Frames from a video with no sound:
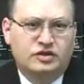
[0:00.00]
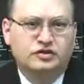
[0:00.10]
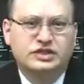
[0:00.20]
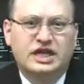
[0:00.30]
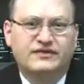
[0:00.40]

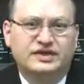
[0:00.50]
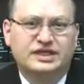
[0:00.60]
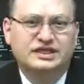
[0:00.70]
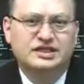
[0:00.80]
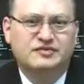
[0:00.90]
Those that have a
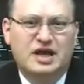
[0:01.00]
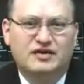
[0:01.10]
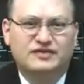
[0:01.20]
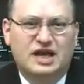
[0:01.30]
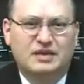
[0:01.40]
decent
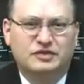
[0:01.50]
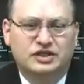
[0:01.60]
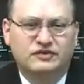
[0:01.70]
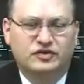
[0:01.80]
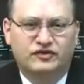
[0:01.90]
amount of time to
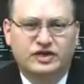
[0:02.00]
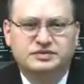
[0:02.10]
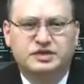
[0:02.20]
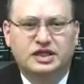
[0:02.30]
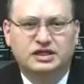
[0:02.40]
leave their
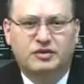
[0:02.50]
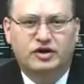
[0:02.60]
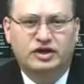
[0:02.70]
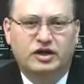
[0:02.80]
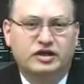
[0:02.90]
investment in the
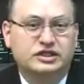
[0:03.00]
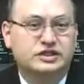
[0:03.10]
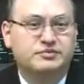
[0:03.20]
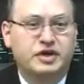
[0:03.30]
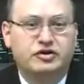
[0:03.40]
market are going to
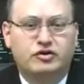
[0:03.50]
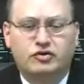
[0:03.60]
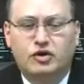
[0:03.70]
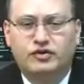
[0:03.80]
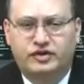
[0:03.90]
see better
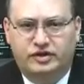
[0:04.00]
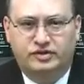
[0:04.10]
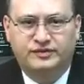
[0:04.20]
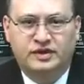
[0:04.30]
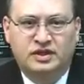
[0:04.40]
growth
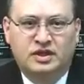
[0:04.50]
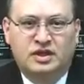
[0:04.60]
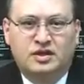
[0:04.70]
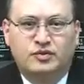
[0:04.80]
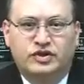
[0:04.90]
here,
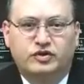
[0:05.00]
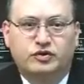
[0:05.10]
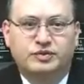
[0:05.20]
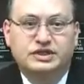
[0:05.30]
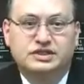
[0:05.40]
but there
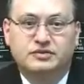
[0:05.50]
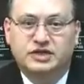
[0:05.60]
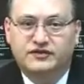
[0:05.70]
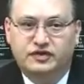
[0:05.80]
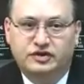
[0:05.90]
will be
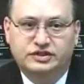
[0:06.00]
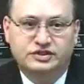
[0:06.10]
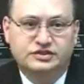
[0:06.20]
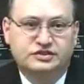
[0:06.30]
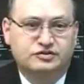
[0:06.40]
some
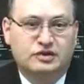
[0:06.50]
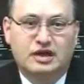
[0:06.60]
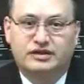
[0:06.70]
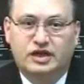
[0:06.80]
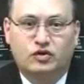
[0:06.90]
difficulties
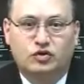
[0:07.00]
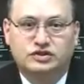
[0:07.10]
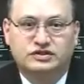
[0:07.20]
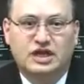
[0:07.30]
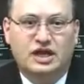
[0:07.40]
throughout that course of